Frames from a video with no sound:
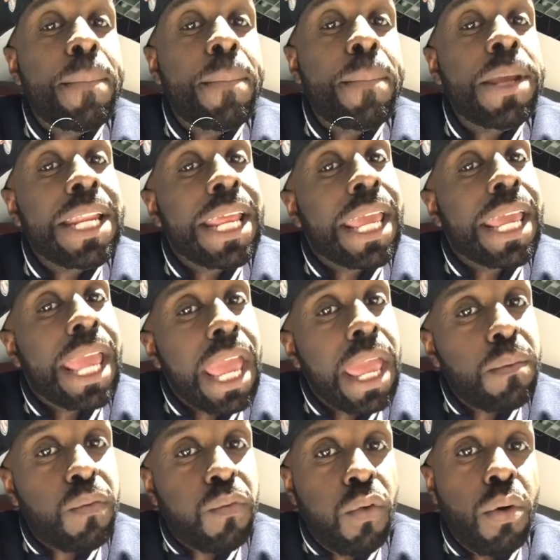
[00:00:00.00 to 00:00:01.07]
I've been in the
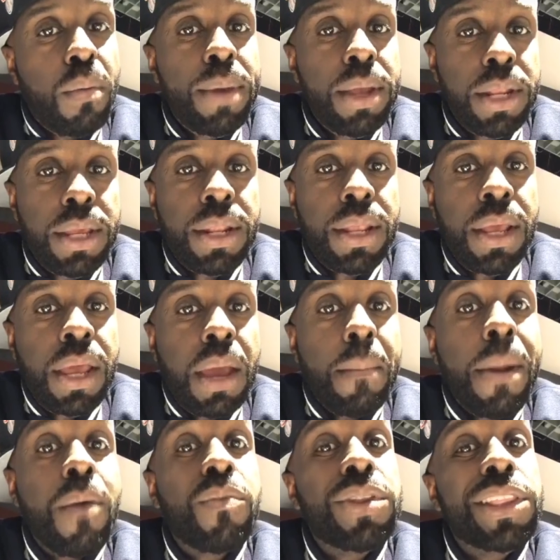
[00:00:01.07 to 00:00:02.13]
game for a minute.
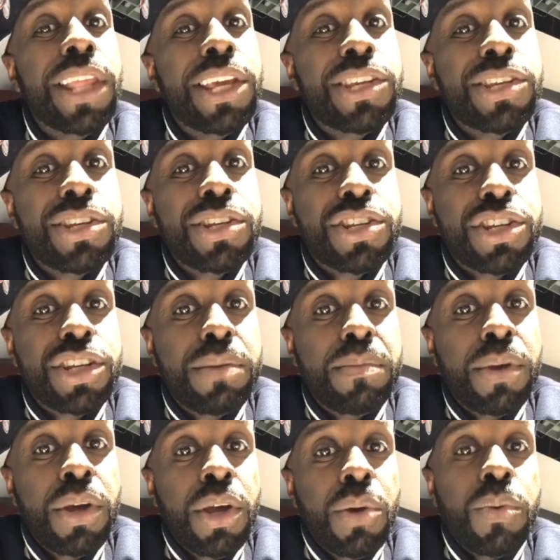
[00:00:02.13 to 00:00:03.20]
My relationship
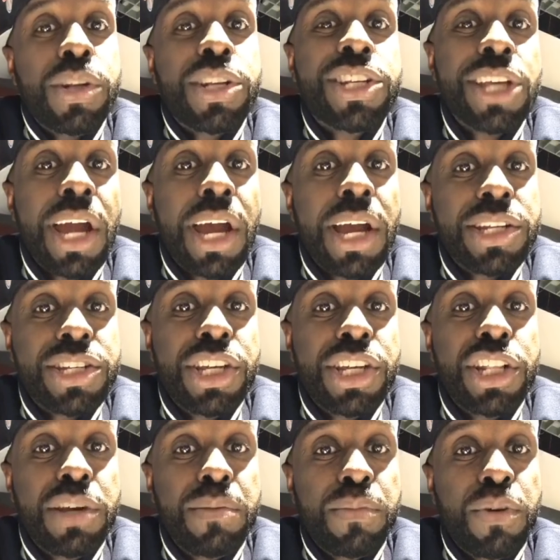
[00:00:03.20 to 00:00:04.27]
with Shock G
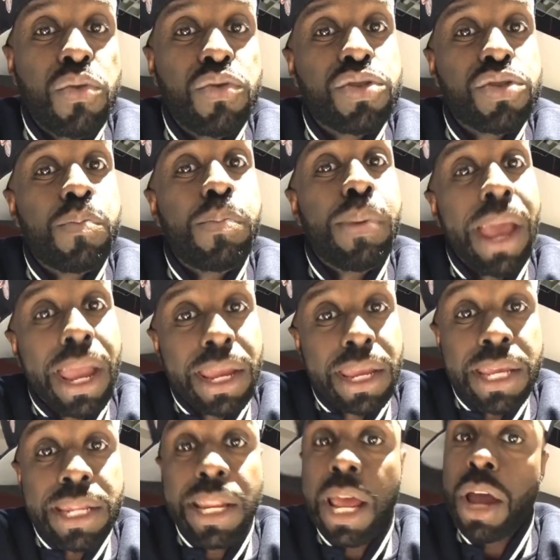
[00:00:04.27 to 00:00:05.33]
and them goes
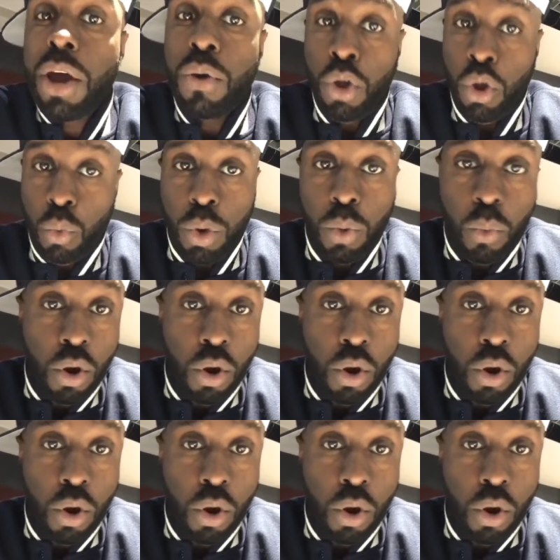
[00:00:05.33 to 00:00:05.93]
back. Now, we